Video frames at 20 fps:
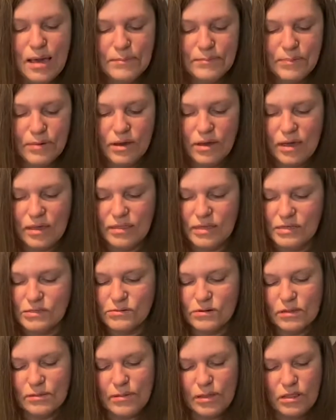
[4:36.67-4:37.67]
but these
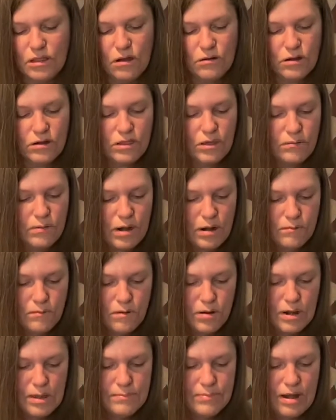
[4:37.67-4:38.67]
are a little bit longer than what I
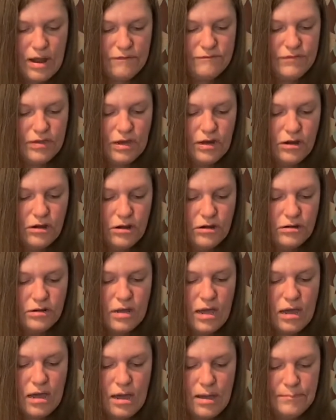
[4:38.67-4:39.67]
wanted, but I figured
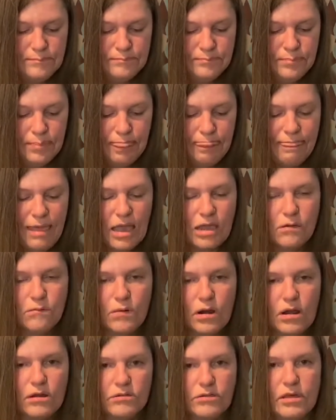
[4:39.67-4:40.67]
I can
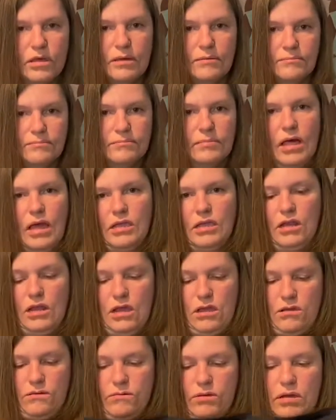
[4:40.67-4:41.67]
wear them, like, you
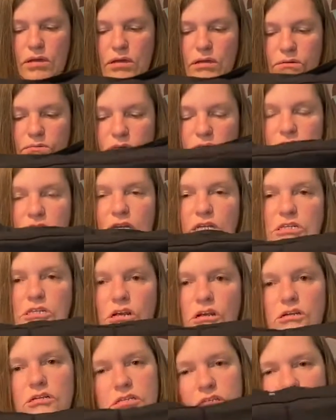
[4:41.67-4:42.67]
know, with
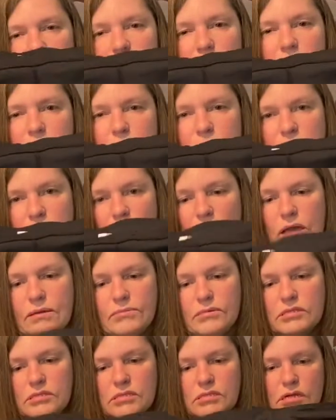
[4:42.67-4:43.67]
t-shirts in the
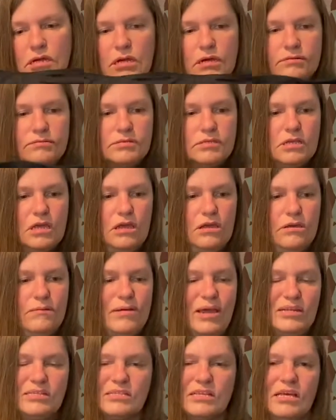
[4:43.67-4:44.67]
summertime and stuff. So
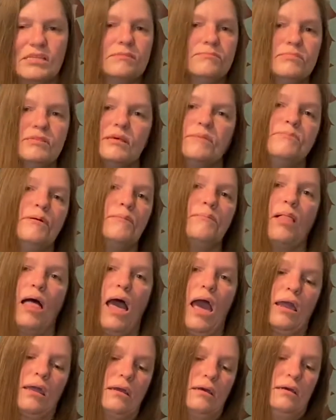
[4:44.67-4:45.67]
I just got some simple
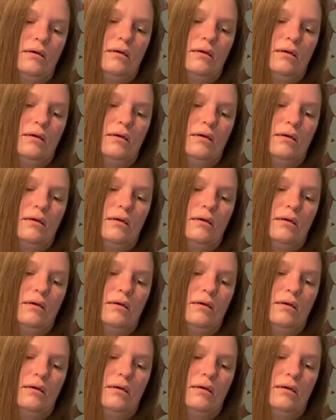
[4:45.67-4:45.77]
black